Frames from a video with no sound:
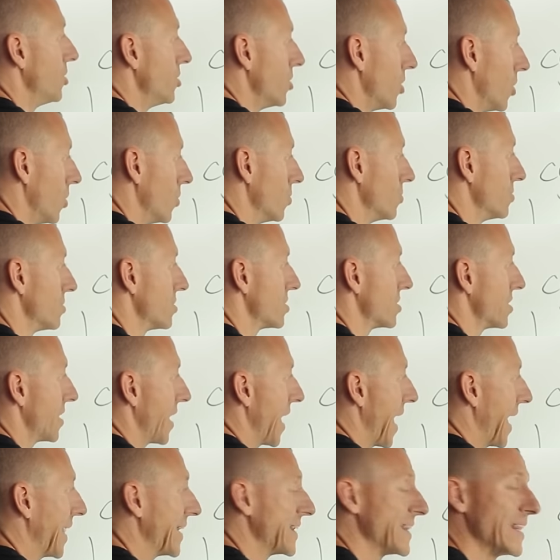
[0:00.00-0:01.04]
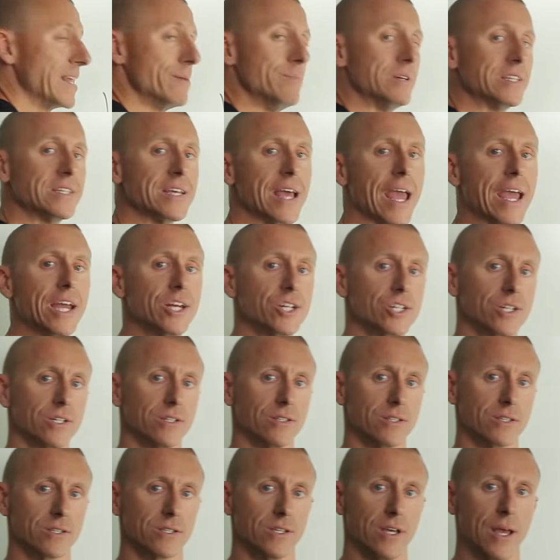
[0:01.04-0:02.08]
unknowns and
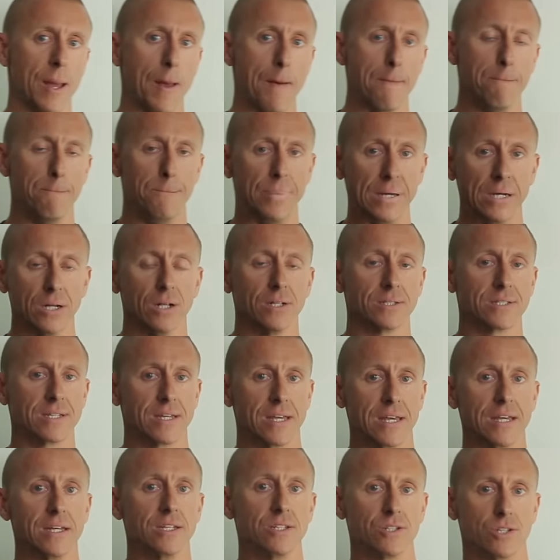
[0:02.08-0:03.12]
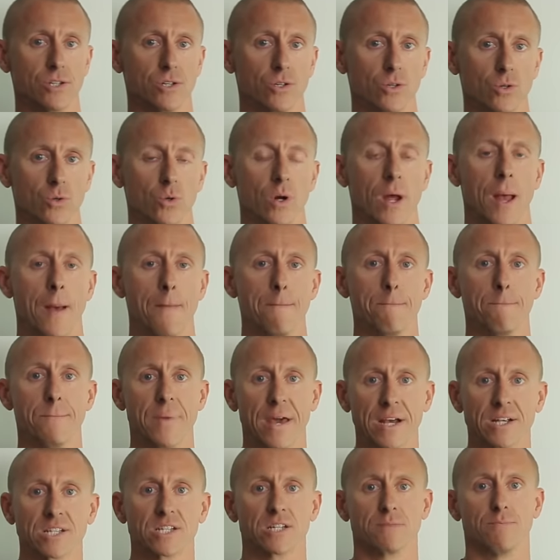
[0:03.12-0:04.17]
limitations built into
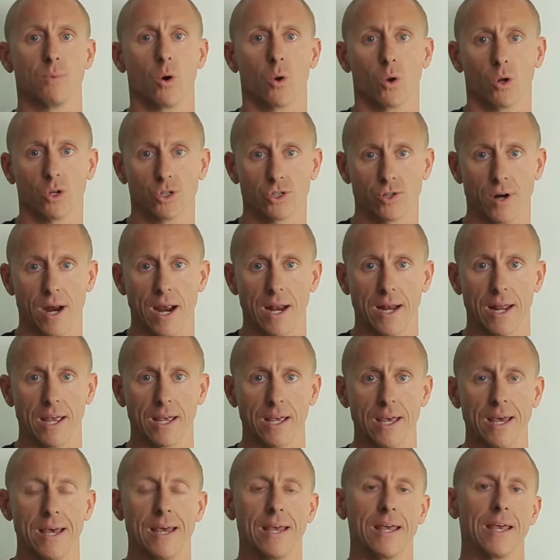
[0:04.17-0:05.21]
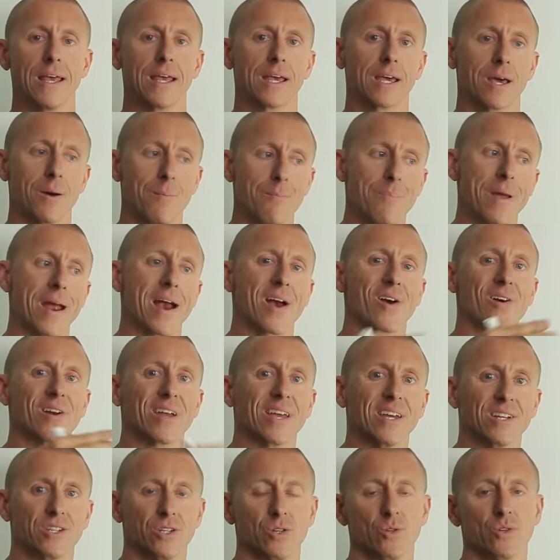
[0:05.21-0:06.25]
mixed modal training in
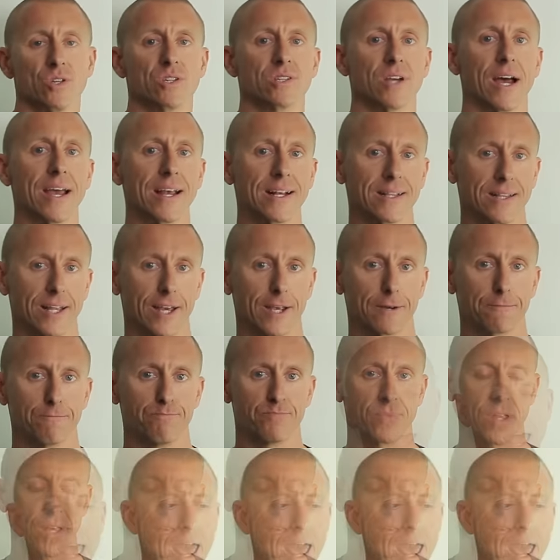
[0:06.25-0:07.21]
comparing it to cycling.